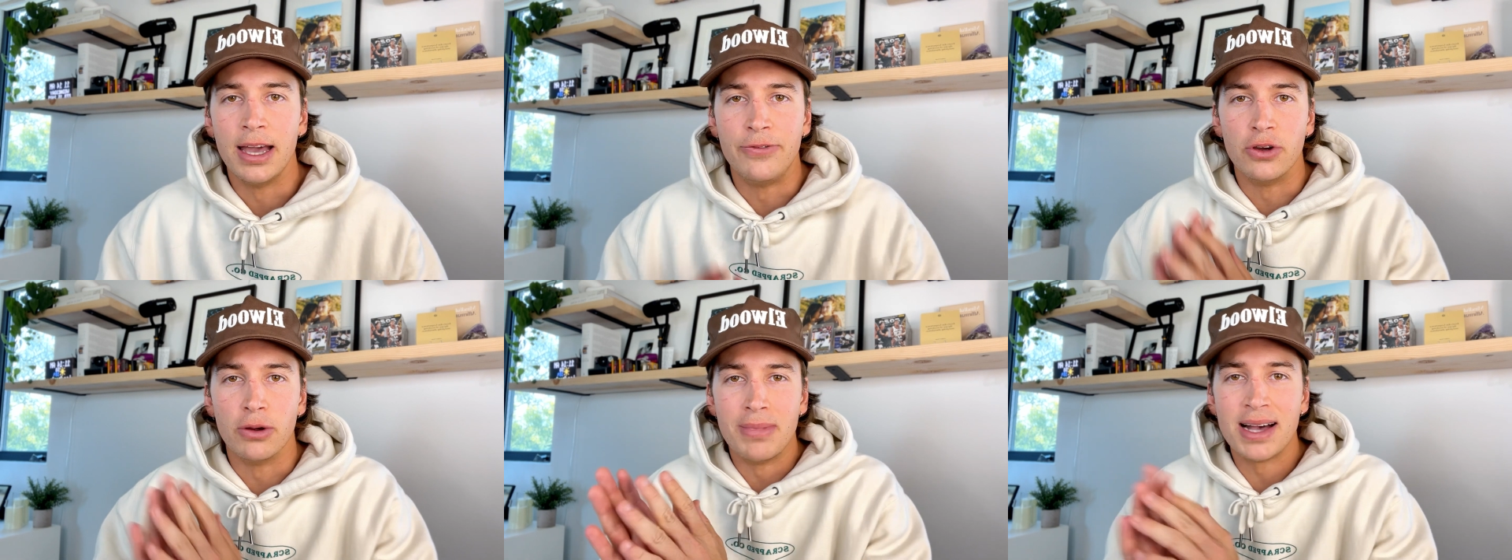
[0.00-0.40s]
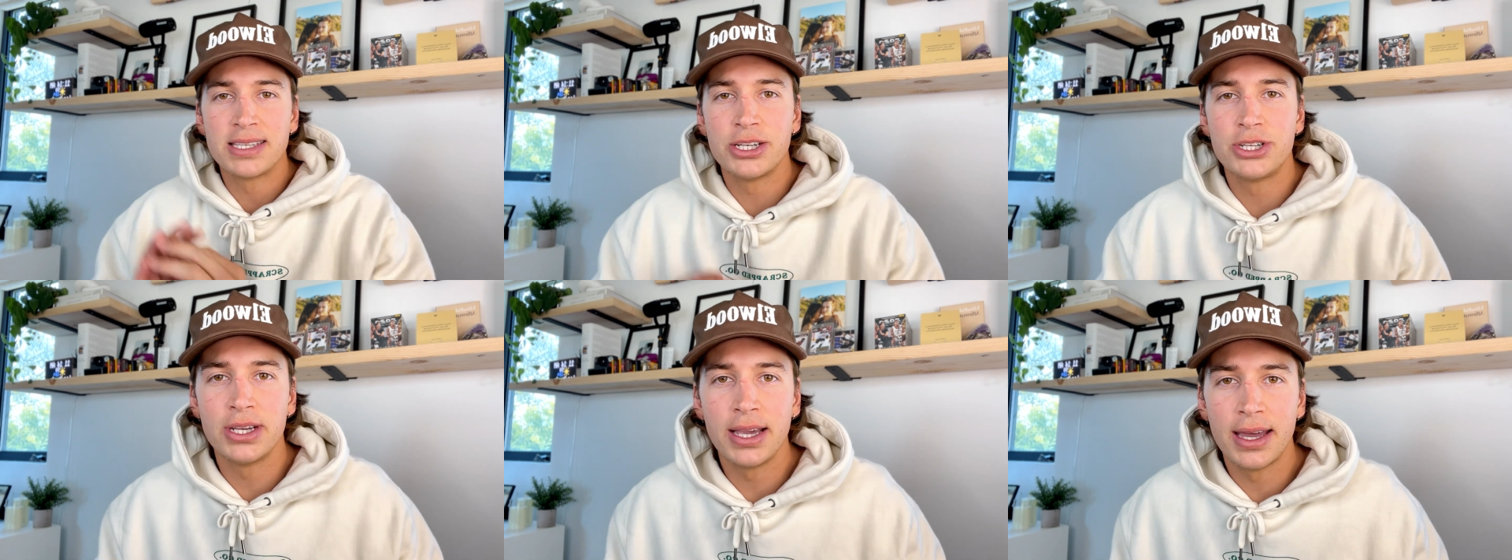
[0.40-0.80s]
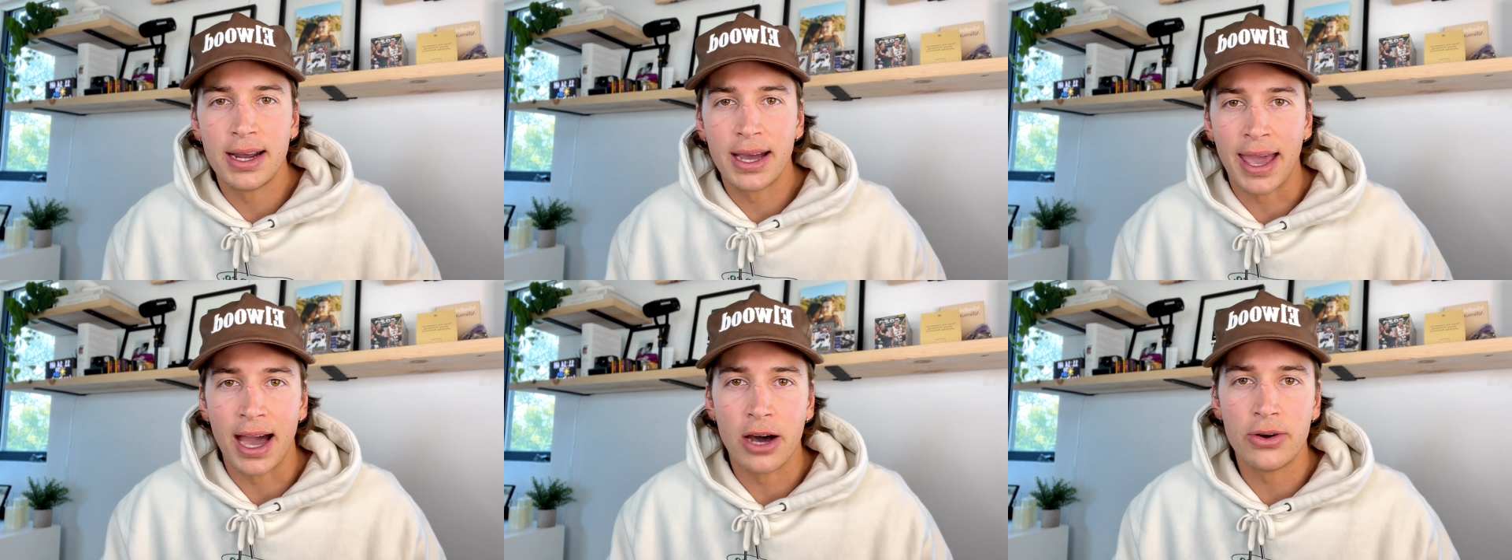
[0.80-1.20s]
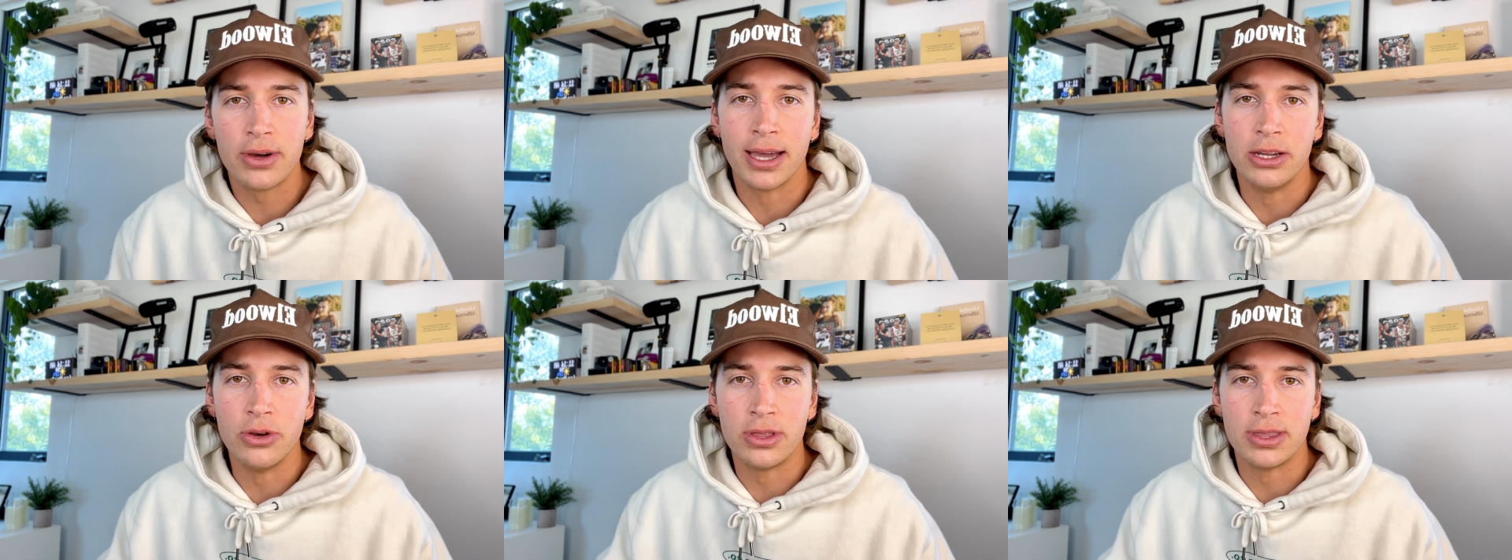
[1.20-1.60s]
If you're messaging an account
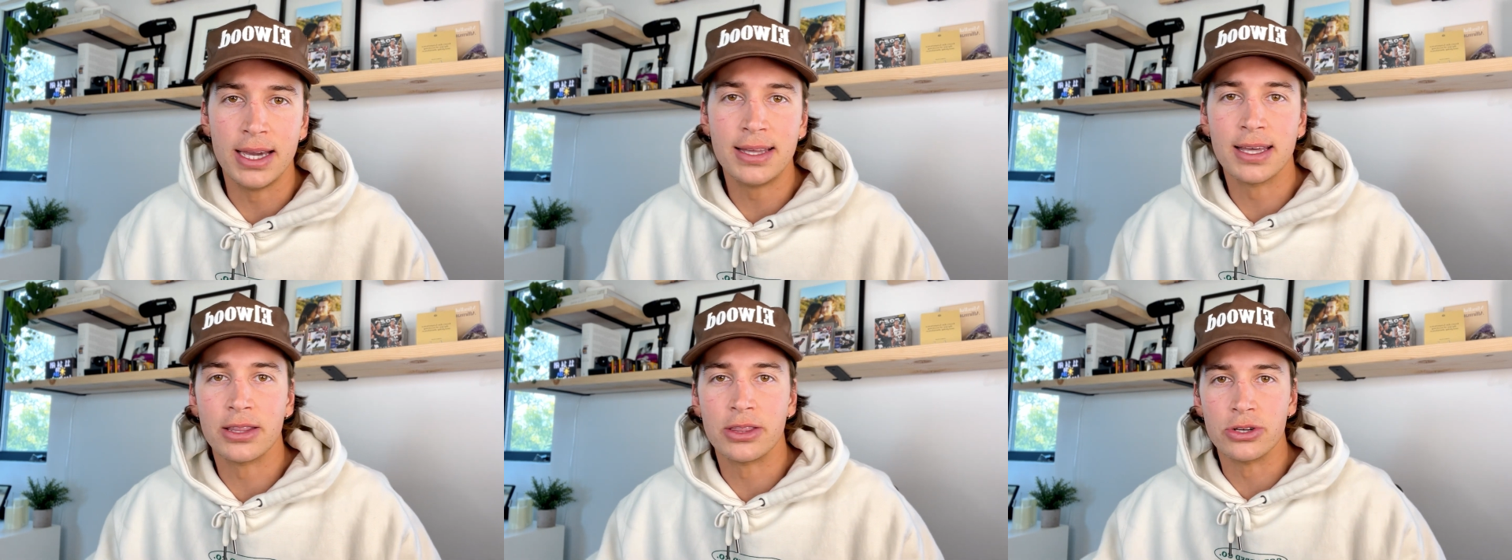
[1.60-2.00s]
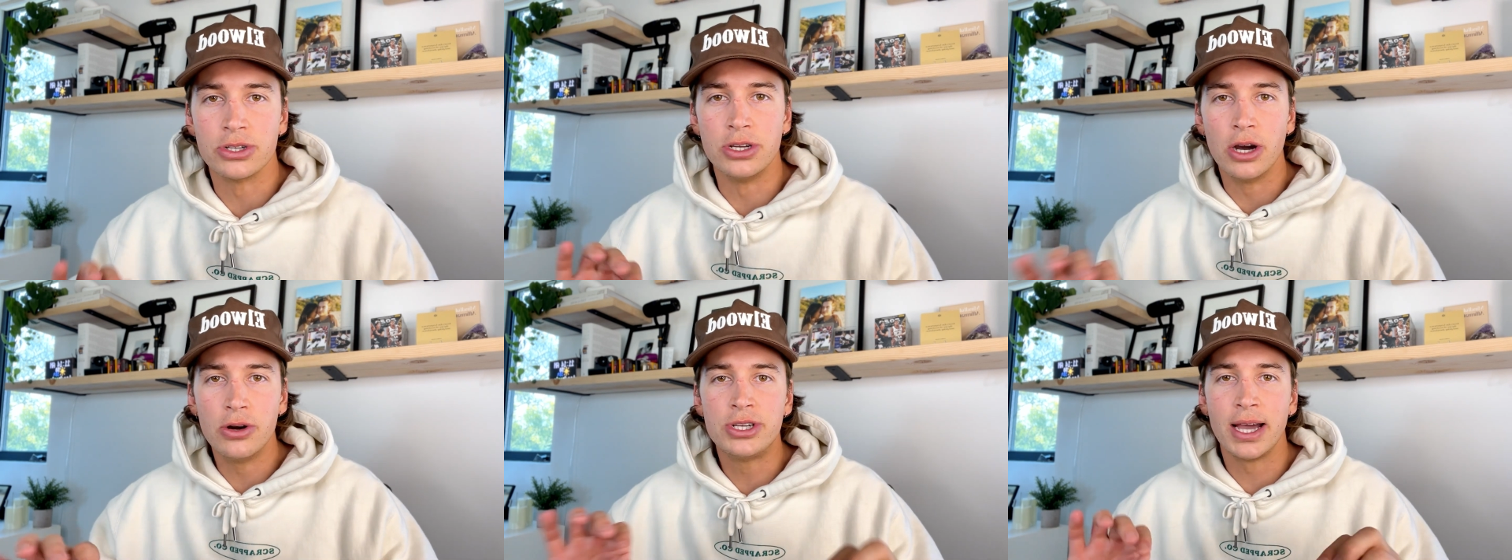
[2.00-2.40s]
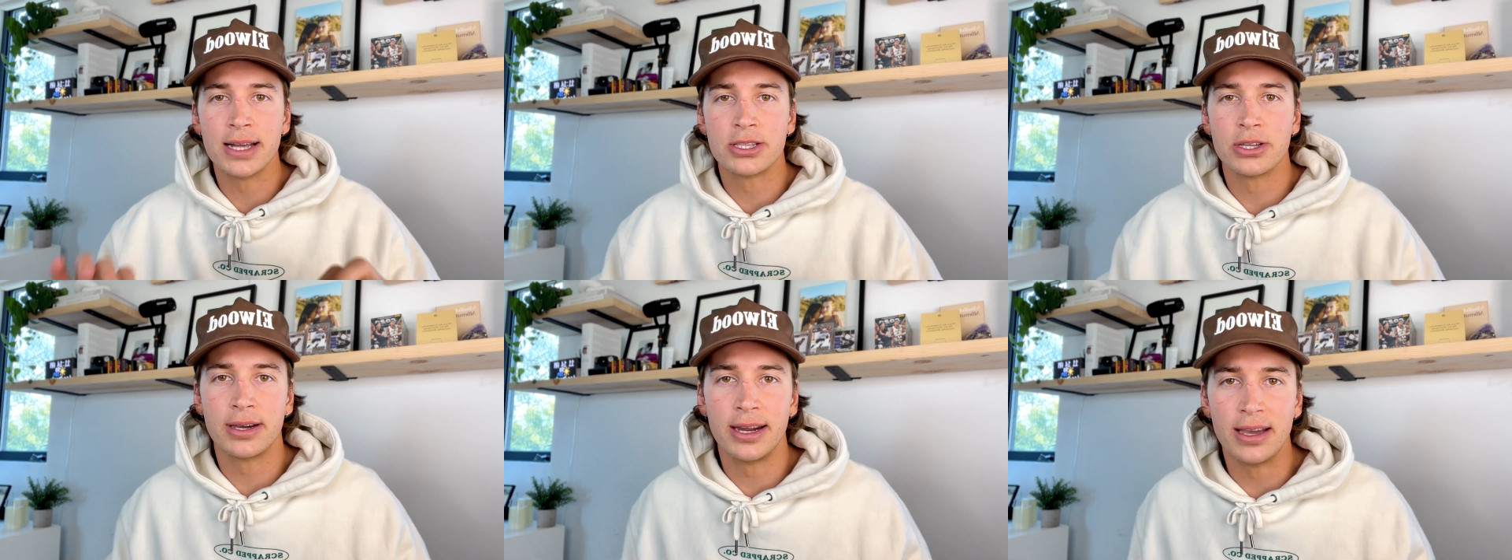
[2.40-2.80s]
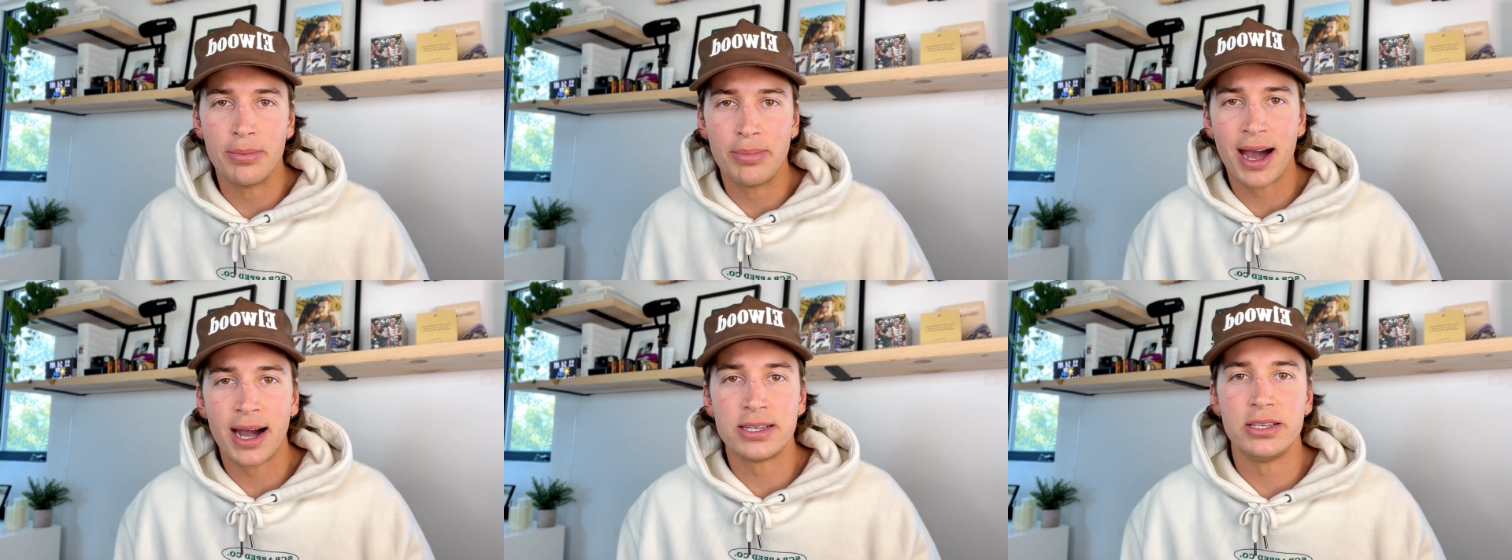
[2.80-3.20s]
and you think that there's no chance they're gonna get
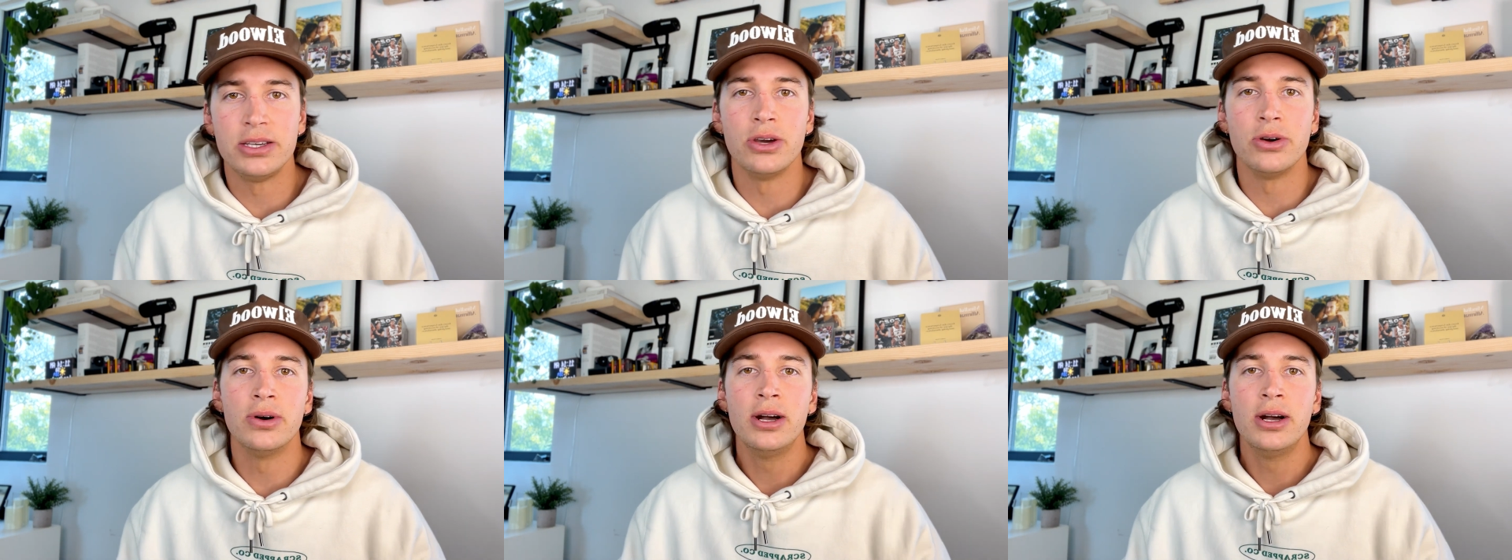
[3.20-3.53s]
back to you